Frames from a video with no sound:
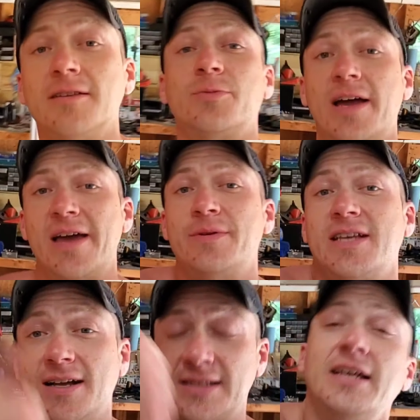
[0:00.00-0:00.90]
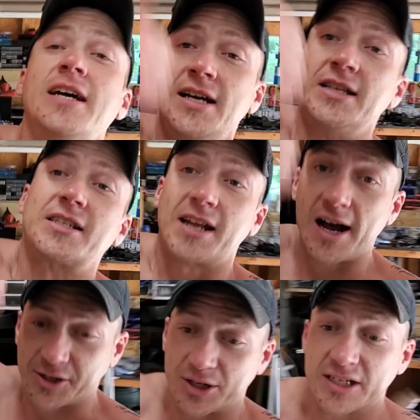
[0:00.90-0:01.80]
That's why Amazon's
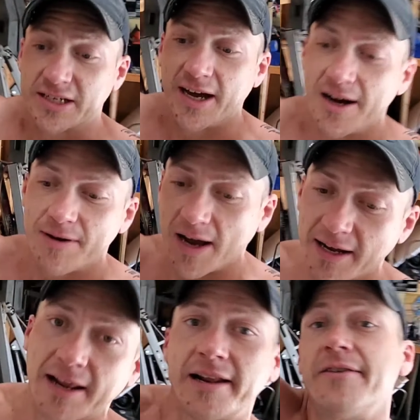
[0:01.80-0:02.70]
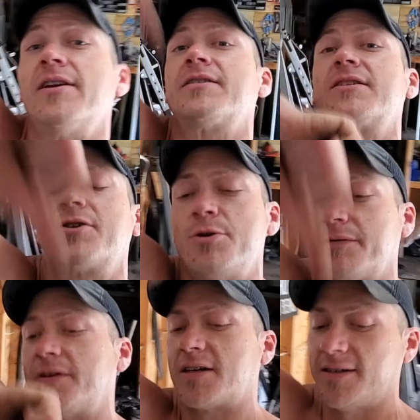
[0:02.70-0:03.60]
stocks are skyrocketing and everyone else's are
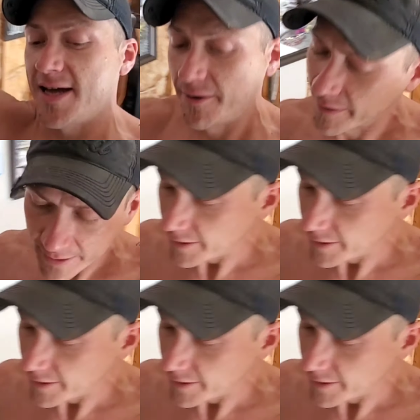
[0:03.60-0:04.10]
going fucking down.